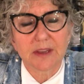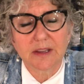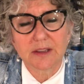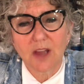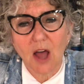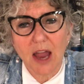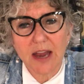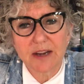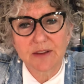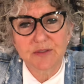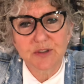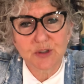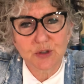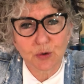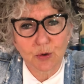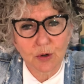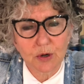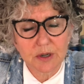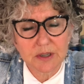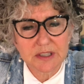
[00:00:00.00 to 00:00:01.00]
line of
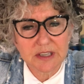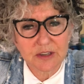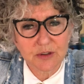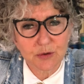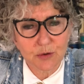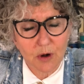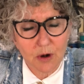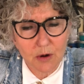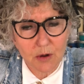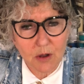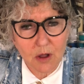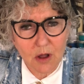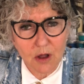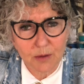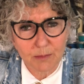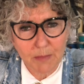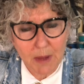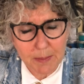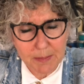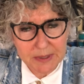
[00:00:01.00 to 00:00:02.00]
stores in Toronto
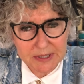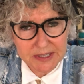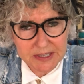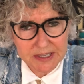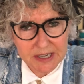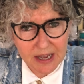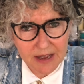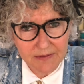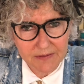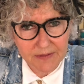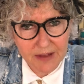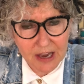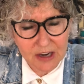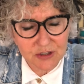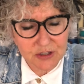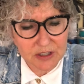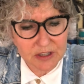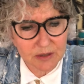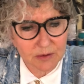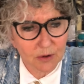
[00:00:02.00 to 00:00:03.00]
called Muppet Stuff.
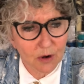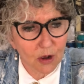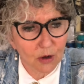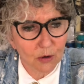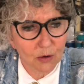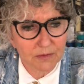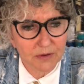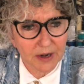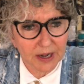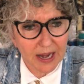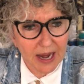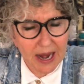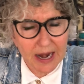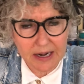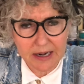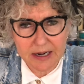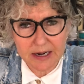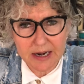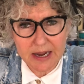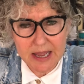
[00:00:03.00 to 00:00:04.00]
Actually, they are all over
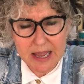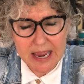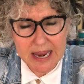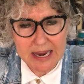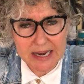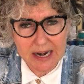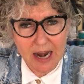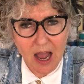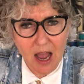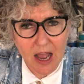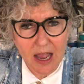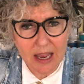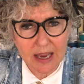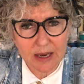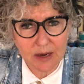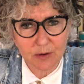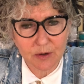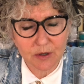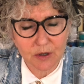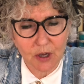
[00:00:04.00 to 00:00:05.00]
Canada, and
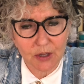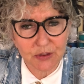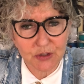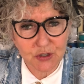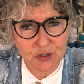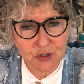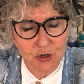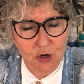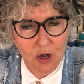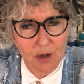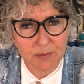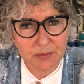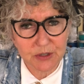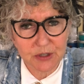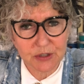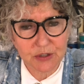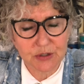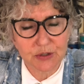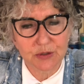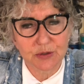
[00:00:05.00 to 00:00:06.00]
I got the job
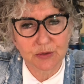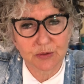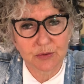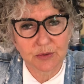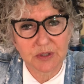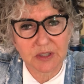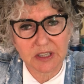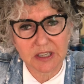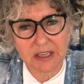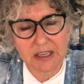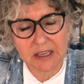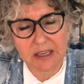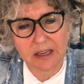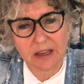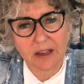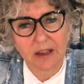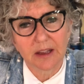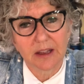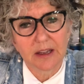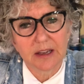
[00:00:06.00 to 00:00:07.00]
to do the
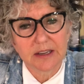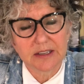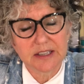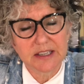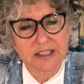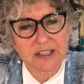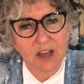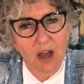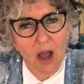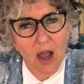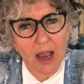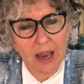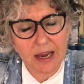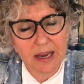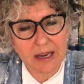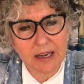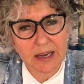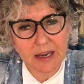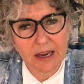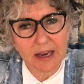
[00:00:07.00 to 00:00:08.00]

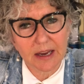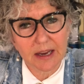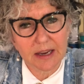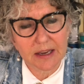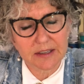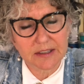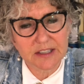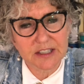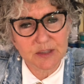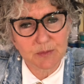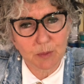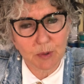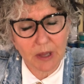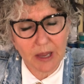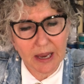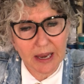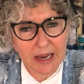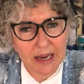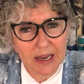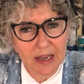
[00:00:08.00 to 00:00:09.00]
design and
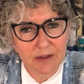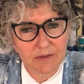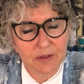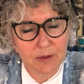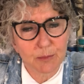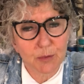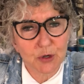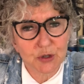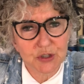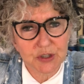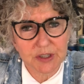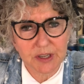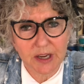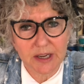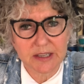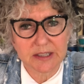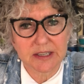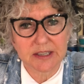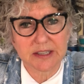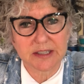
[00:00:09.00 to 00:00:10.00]
display of the
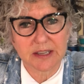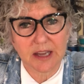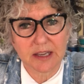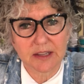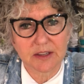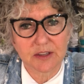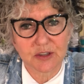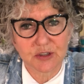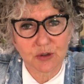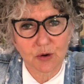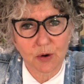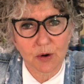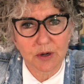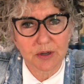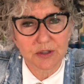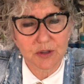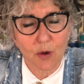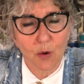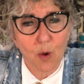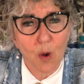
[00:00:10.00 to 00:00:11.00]
merchandise inside the store.
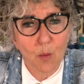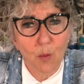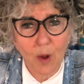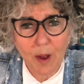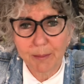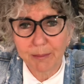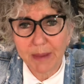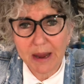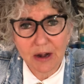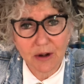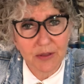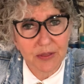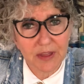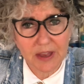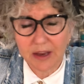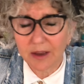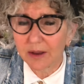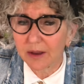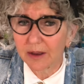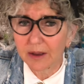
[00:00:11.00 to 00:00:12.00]
So what better
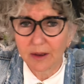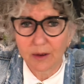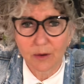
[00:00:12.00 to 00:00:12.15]
thing